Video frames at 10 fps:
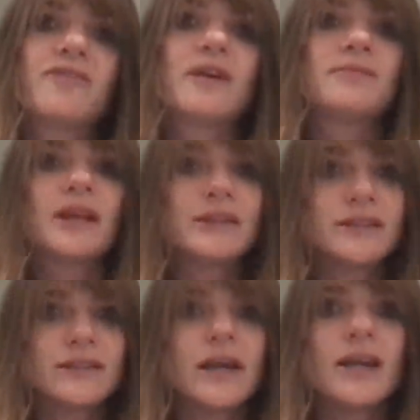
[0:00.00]
if I'm like
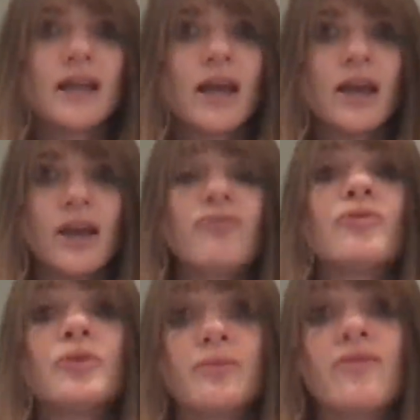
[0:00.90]
designing a
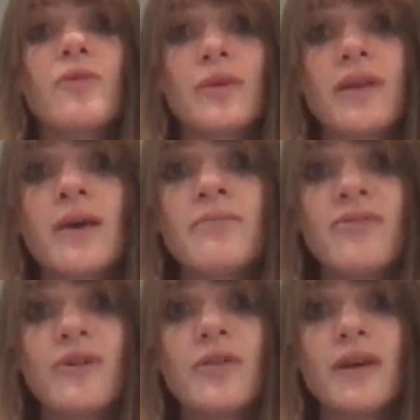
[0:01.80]
room for them
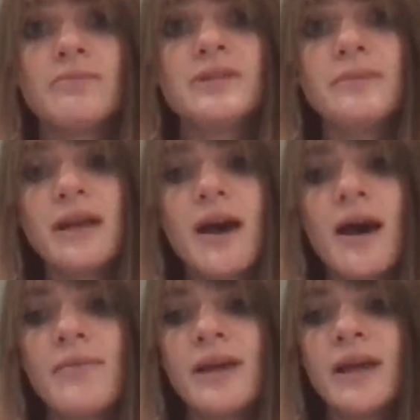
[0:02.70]
to be
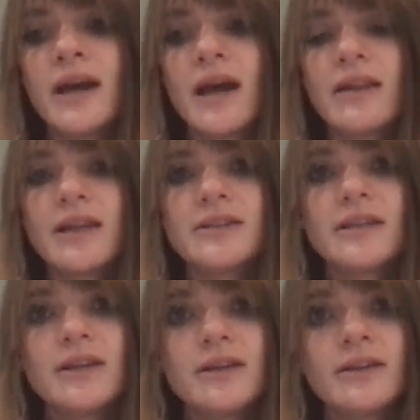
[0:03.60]
calming. I like
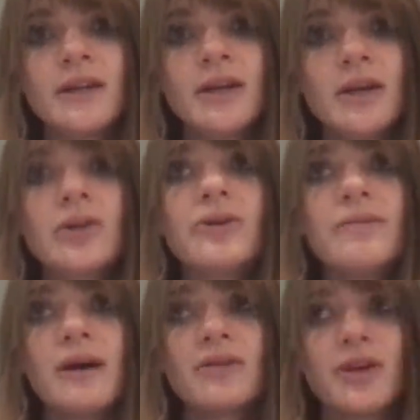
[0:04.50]
to learn
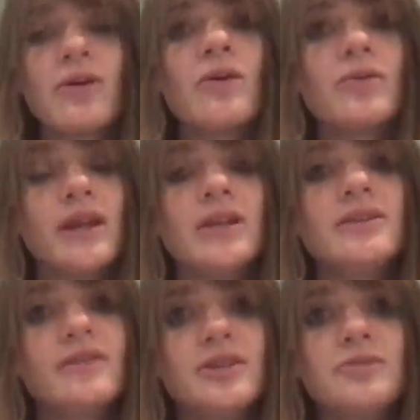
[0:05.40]
about their own
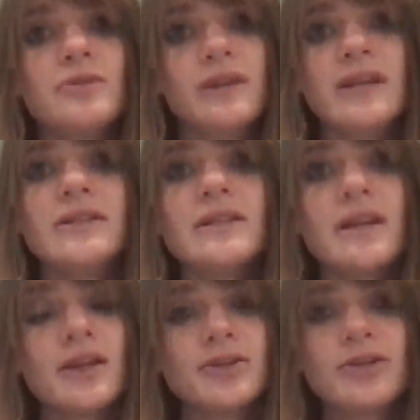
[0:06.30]
individual needs and
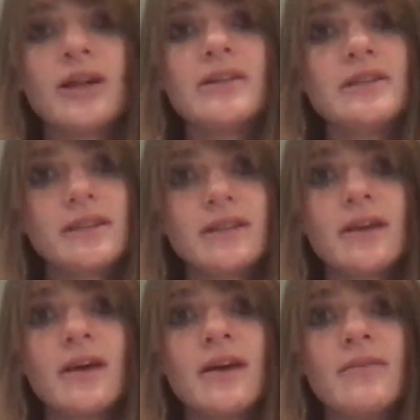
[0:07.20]
interests.
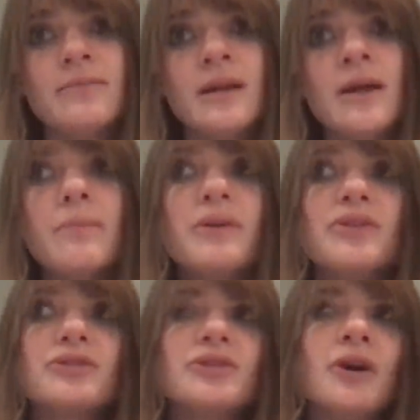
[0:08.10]
But
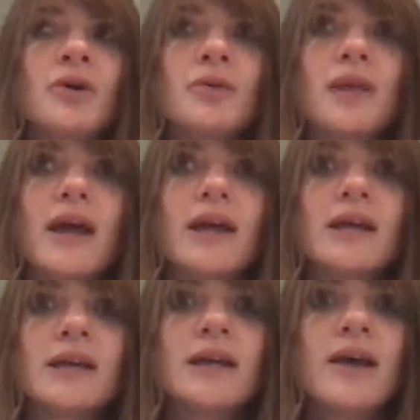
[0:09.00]
there's no like